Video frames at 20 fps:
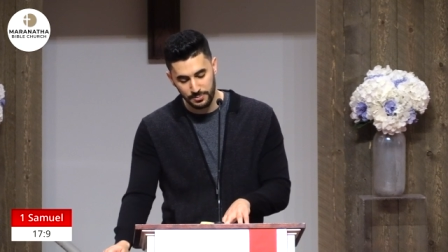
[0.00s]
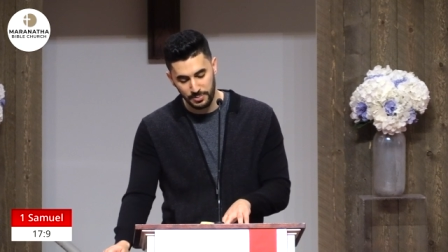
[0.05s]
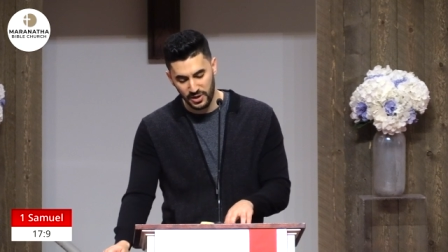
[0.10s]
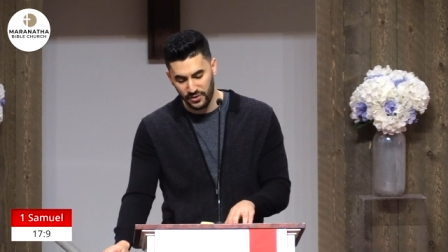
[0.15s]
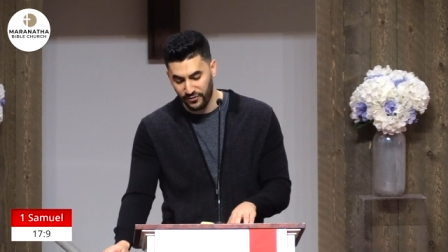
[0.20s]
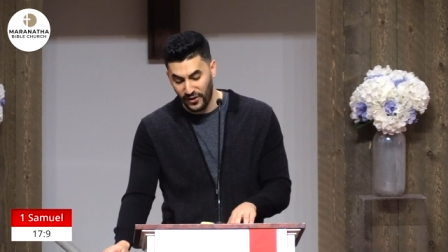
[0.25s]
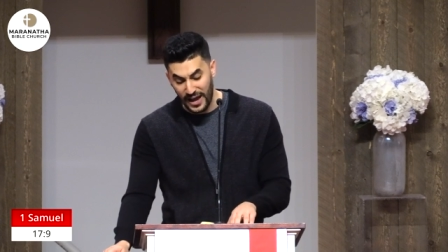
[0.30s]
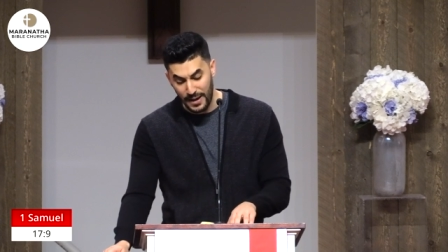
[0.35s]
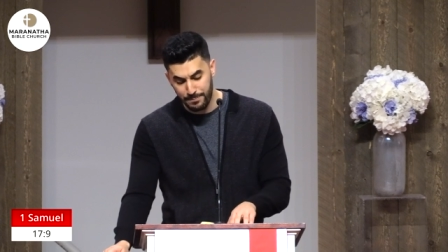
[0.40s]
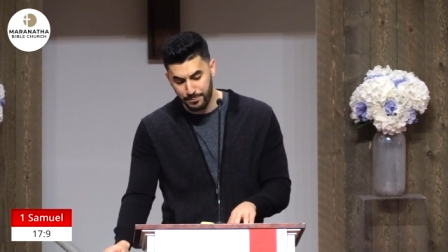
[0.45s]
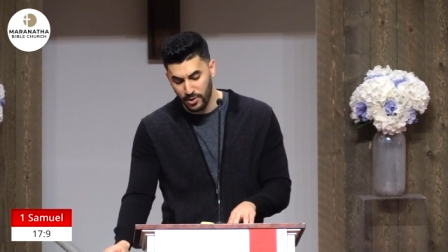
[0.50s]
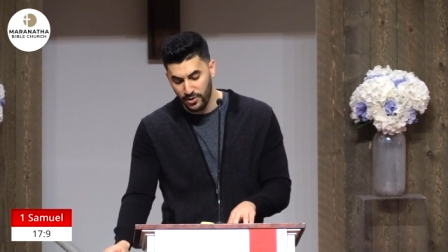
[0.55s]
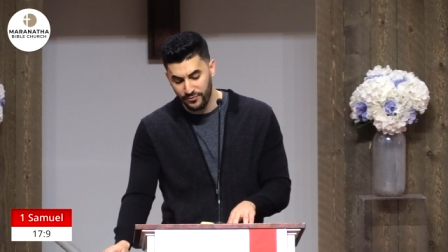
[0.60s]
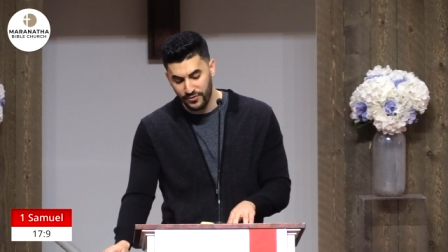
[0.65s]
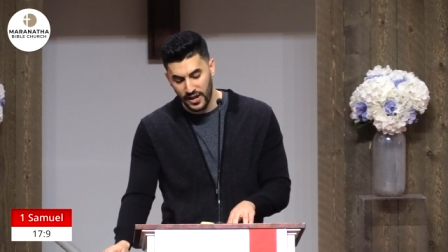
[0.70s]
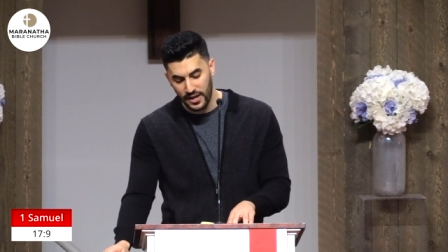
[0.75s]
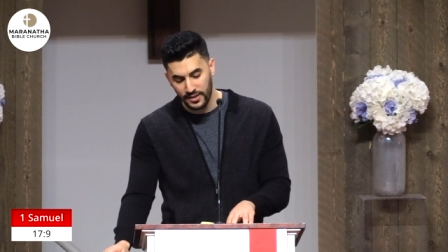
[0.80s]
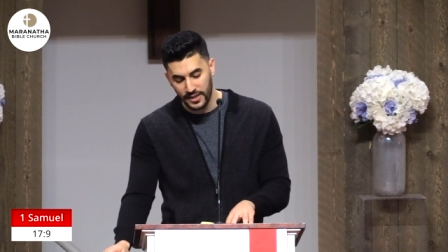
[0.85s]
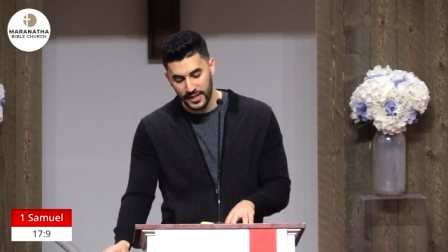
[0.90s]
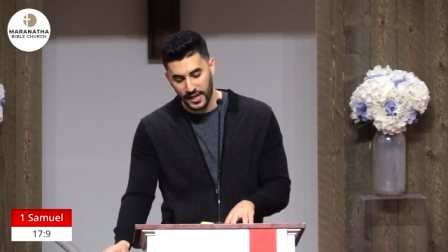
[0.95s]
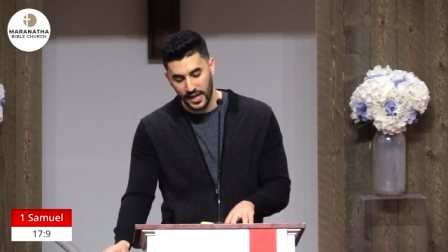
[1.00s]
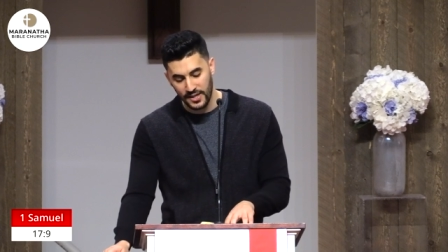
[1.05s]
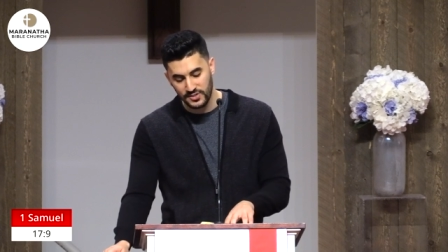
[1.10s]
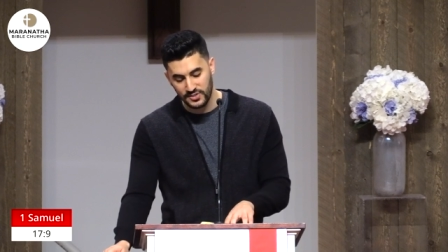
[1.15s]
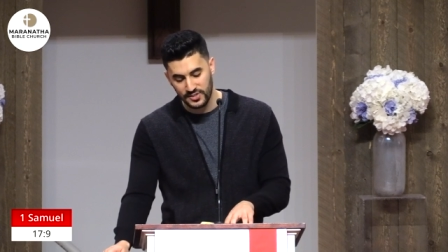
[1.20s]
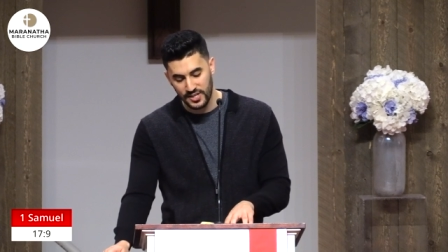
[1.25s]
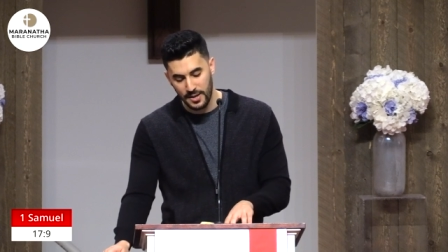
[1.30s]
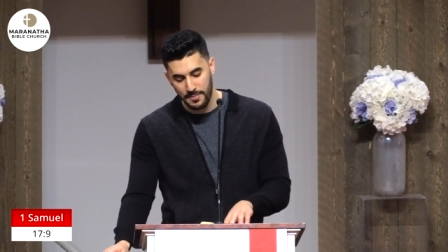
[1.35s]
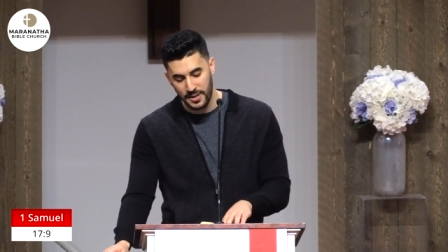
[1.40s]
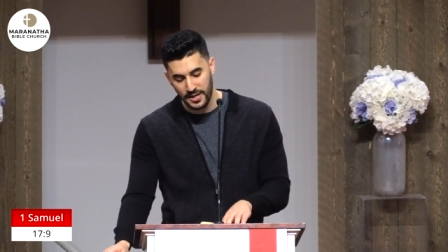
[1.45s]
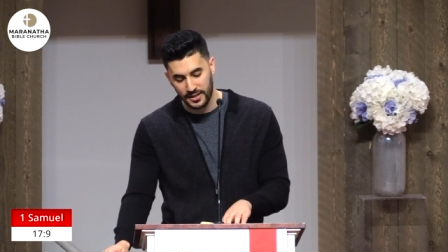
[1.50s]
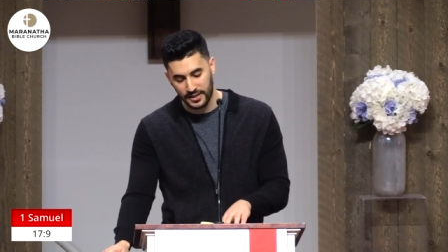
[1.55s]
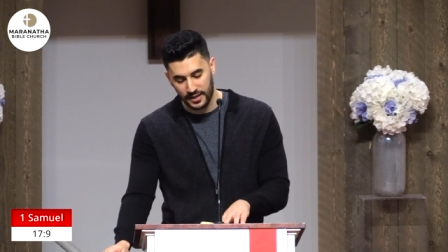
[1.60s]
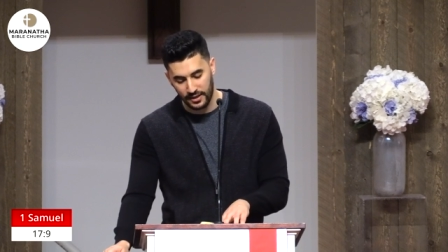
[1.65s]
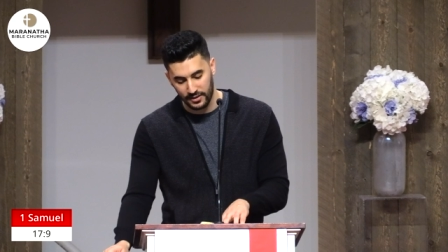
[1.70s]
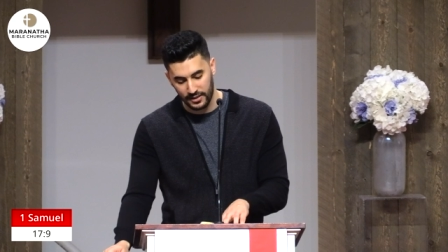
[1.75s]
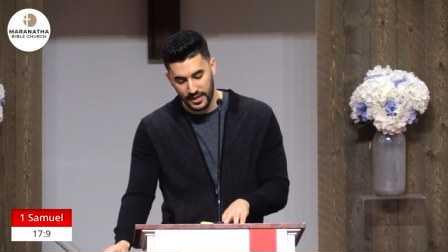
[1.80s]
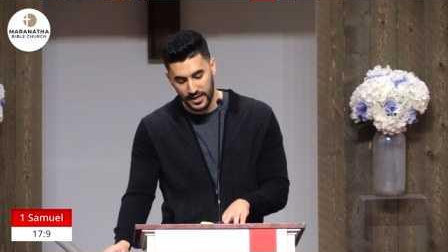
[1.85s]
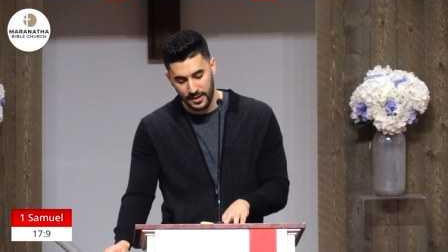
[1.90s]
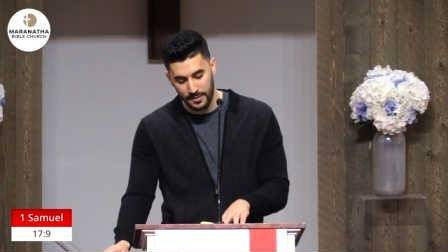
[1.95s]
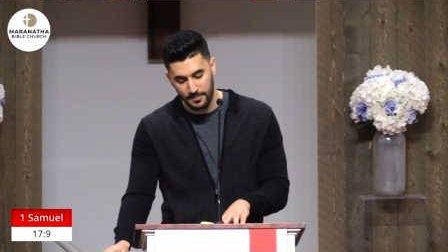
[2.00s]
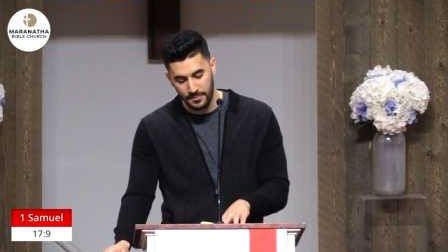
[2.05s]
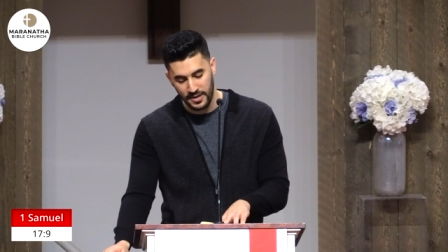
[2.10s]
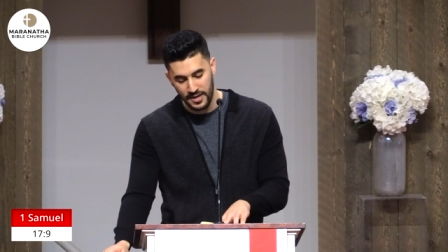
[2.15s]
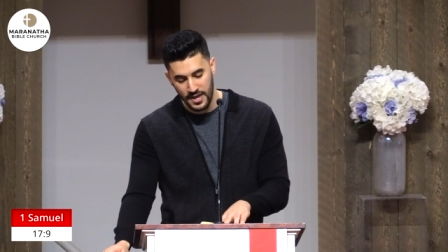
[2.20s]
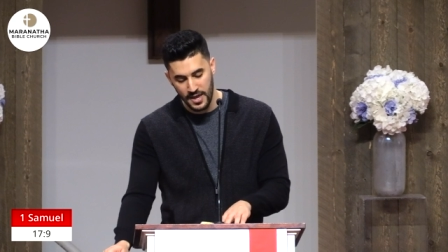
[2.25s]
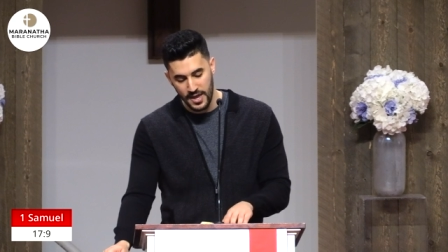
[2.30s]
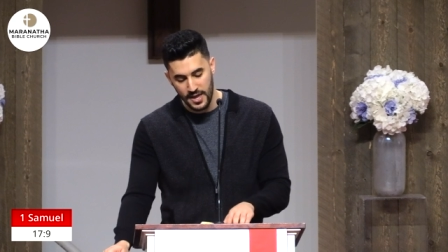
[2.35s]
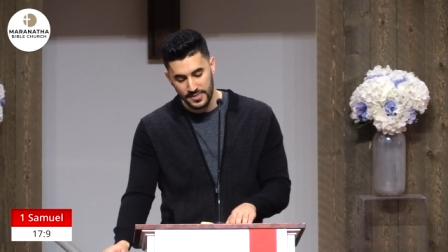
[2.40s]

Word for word: But if I prevail against him and kill him,